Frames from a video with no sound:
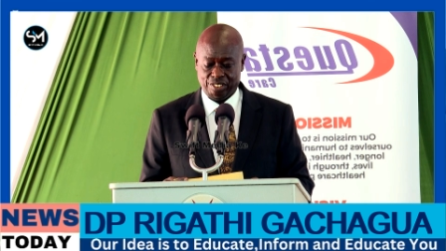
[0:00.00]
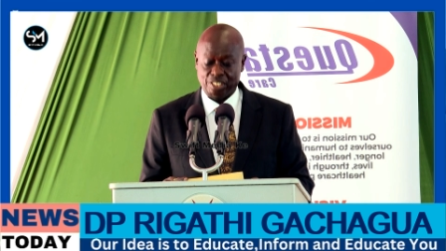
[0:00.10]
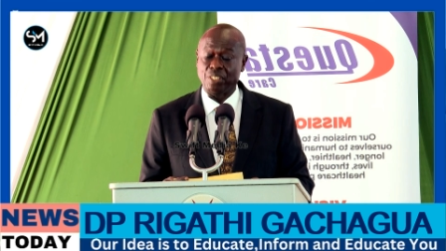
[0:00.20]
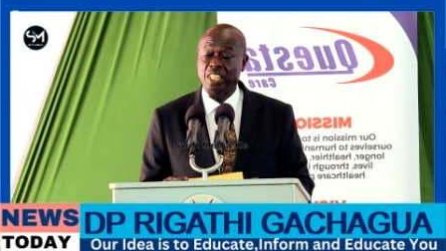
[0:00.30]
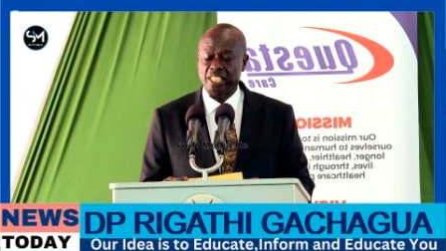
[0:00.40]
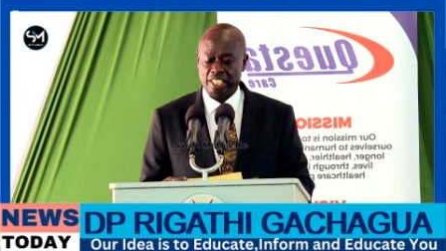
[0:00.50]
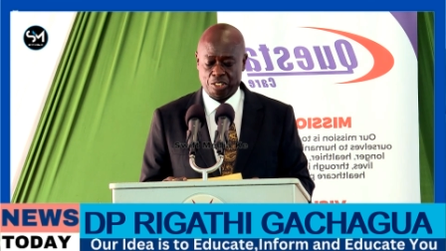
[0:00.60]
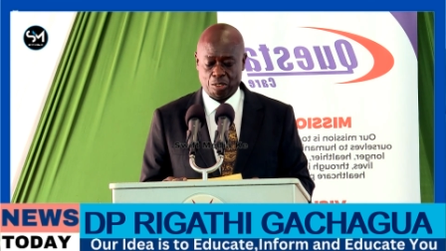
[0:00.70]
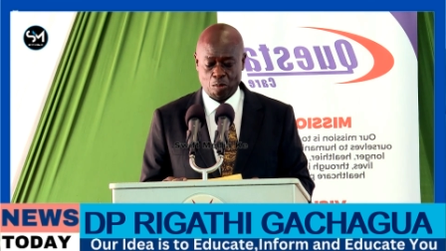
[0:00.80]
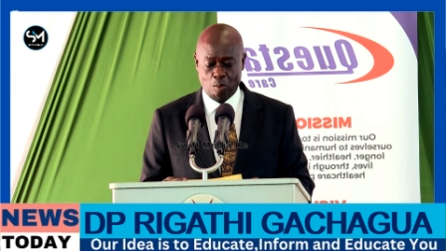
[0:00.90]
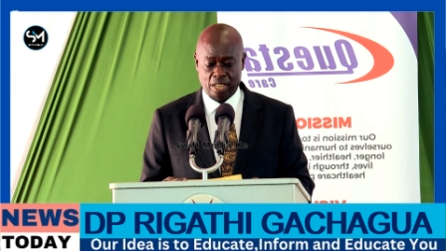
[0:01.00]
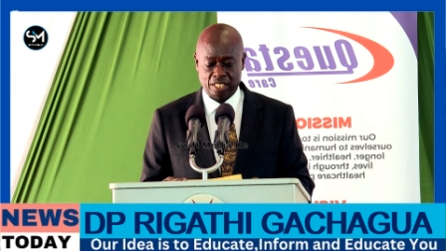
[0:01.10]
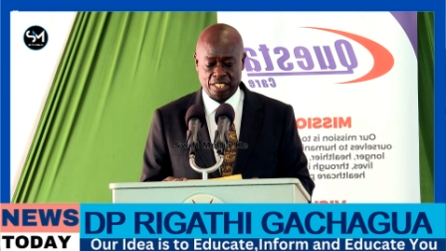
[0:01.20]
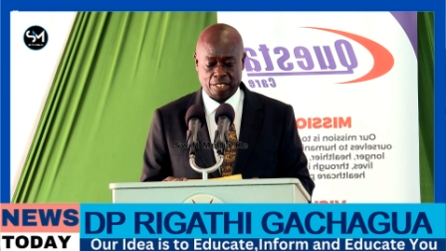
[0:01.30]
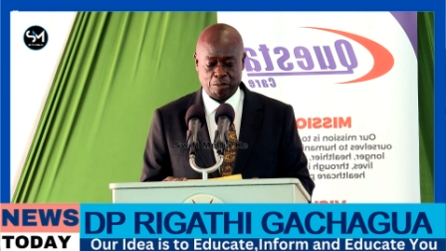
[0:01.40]
The United Nations
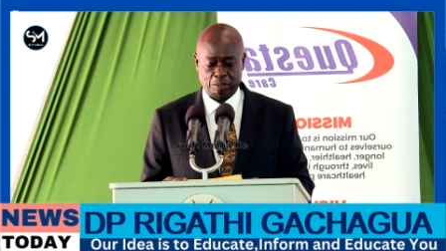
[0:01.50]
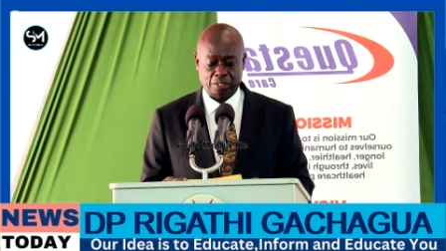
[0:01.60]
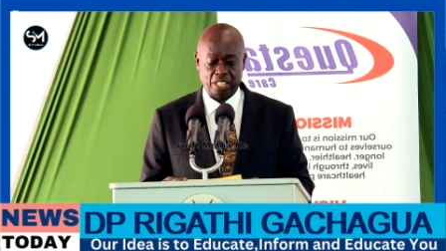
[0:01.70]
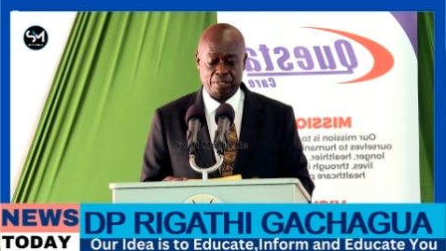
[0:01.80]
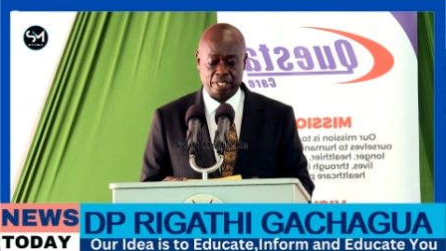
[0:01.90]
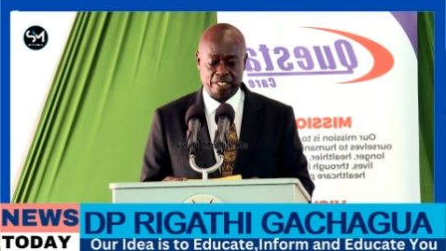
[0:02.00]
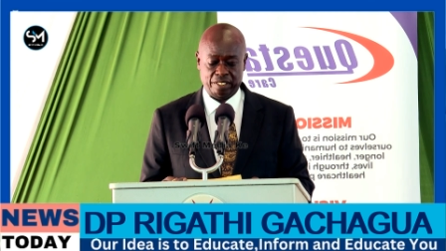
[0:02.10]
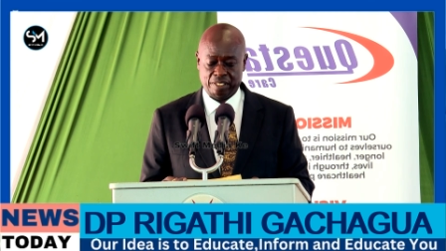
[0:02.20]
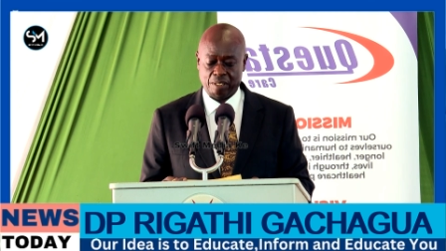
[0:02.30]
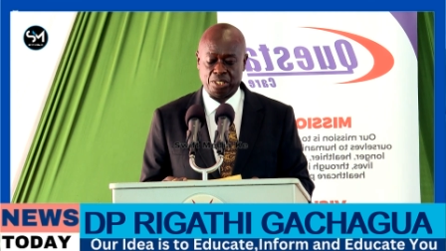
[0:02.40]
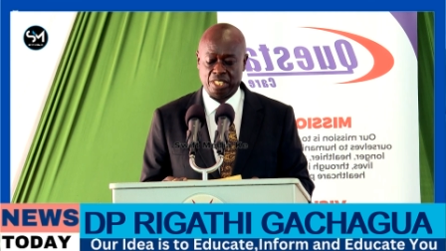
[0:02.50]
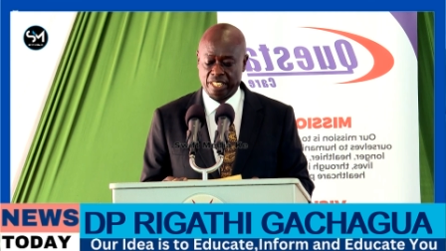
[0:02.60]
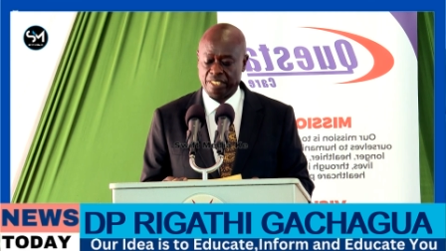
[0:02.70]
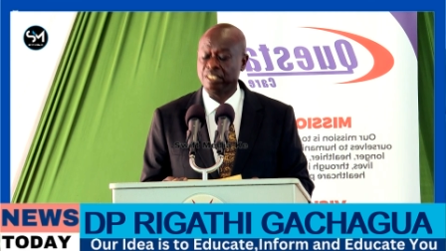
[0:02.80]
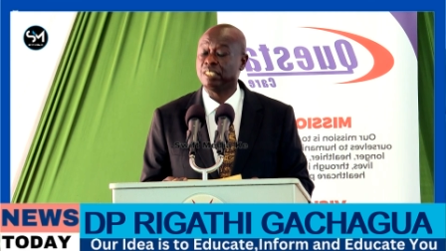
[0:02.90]
warns that over 500,000
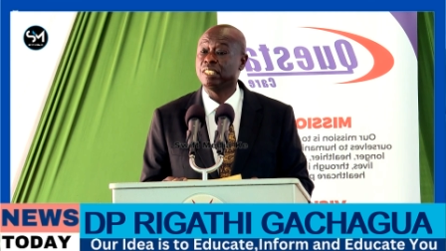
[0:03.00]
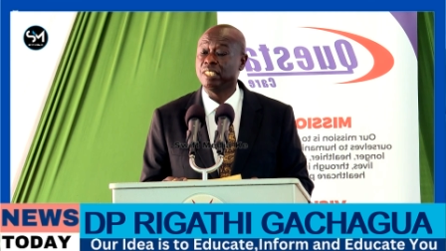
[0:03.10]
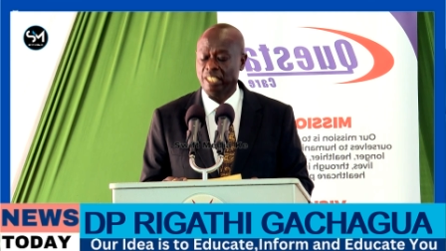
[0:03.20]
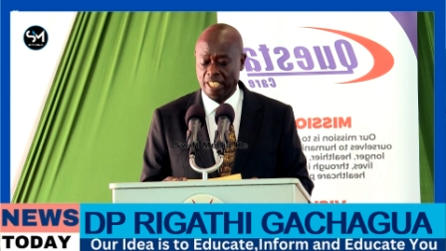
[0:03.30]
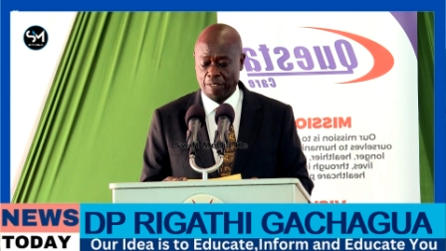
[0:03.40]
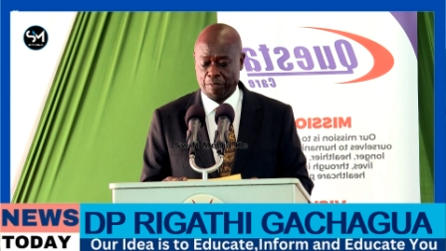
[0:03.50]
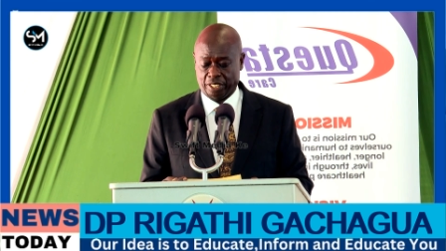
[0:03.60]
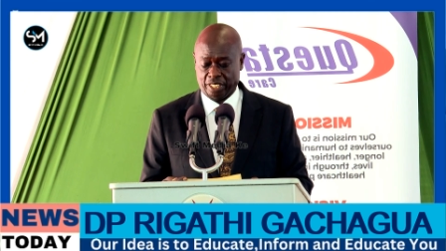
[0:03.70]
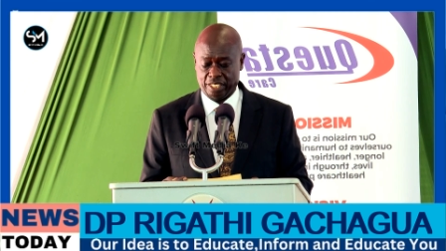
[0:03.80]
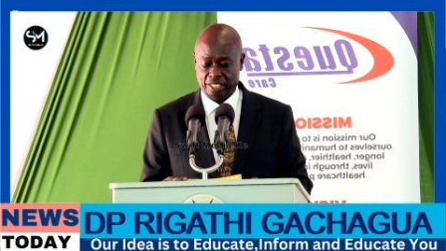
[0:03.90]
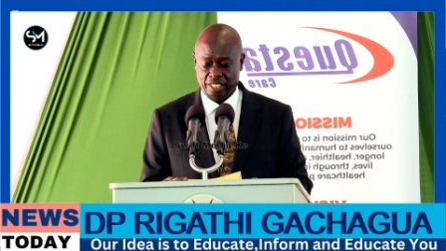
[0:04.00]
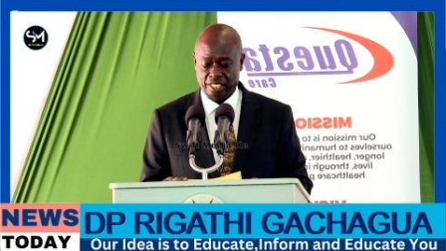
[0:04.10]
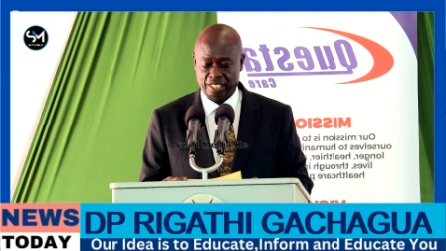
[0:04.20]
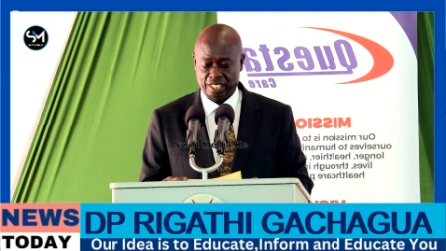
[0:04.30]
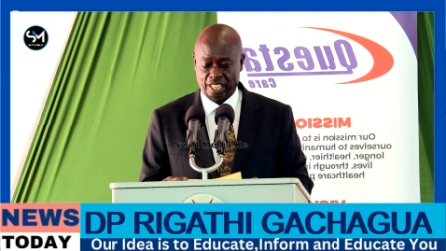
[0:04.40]
deaths in Africa
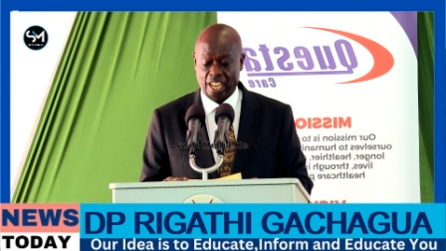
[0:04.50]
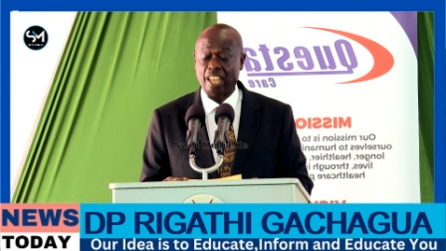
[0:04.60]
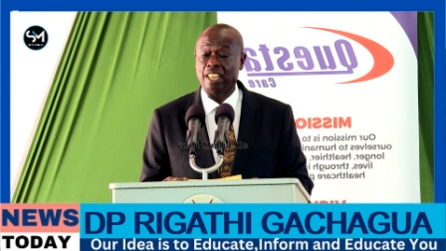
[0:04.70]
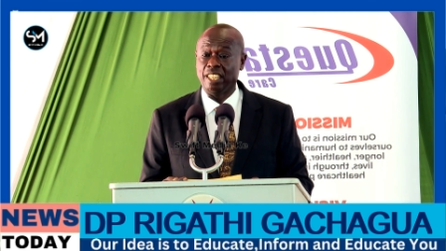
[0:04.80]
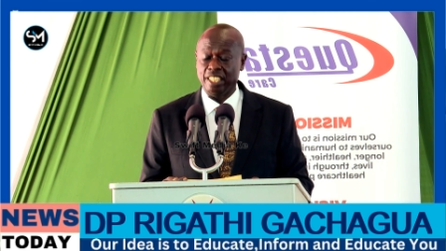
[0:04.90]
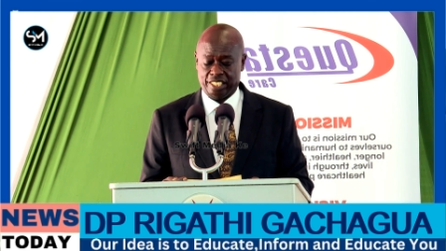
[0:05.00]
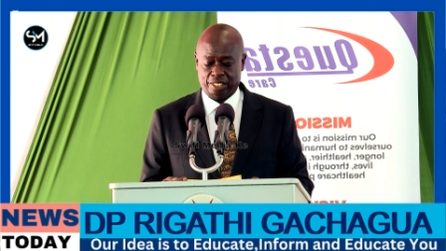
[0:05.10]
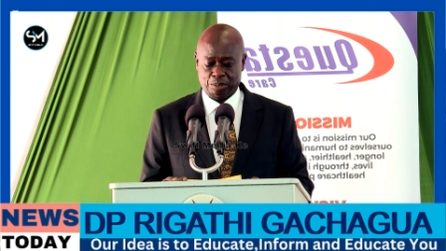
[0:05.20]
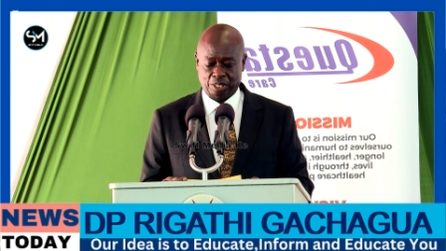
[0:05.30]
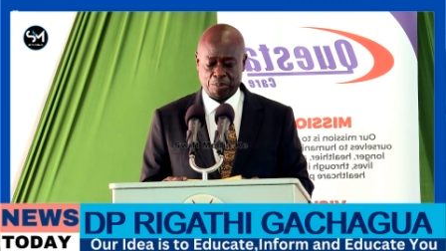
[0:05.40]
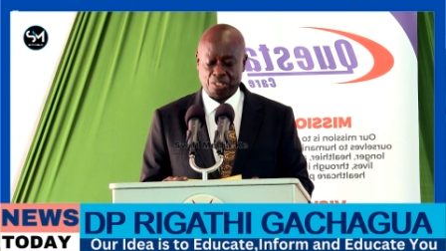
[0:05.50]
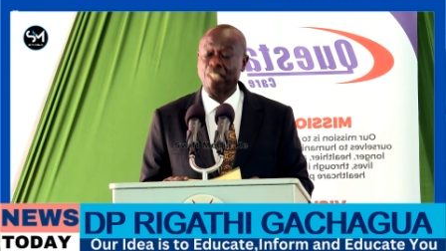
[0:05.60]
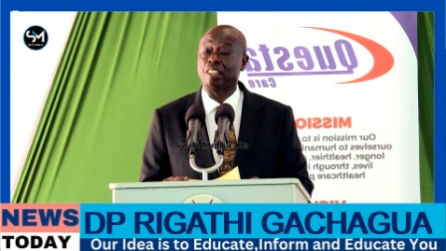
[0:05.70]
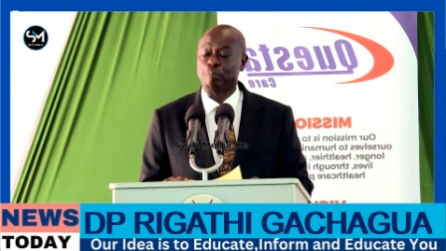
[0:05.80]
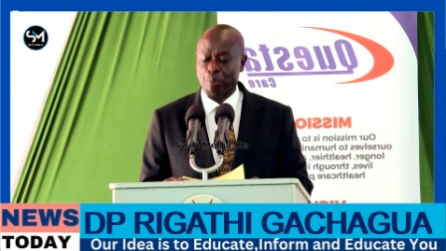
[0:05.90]
are linked to
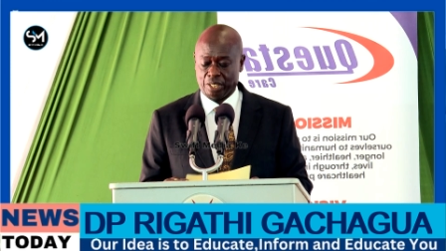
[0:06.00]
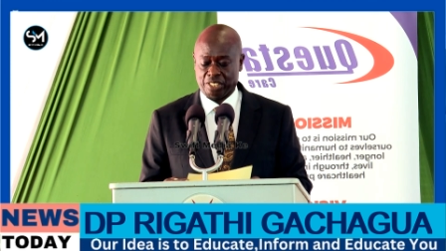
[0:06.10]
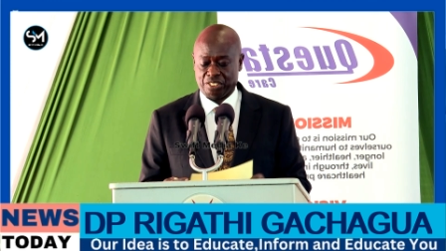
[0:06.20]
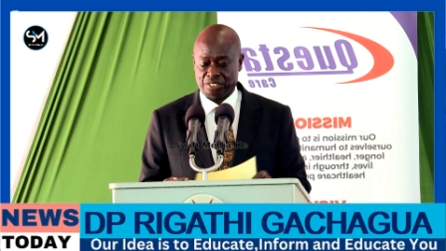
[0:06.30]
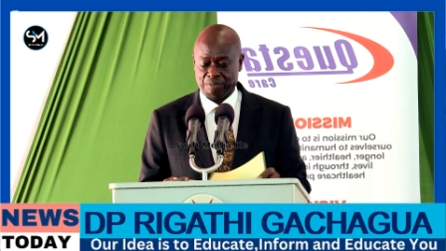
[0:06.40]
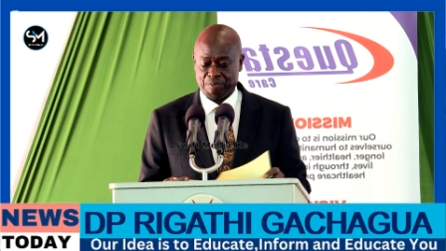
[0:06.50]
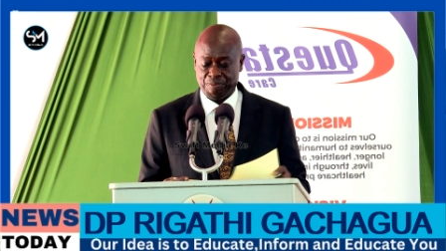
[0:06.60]
substandard products.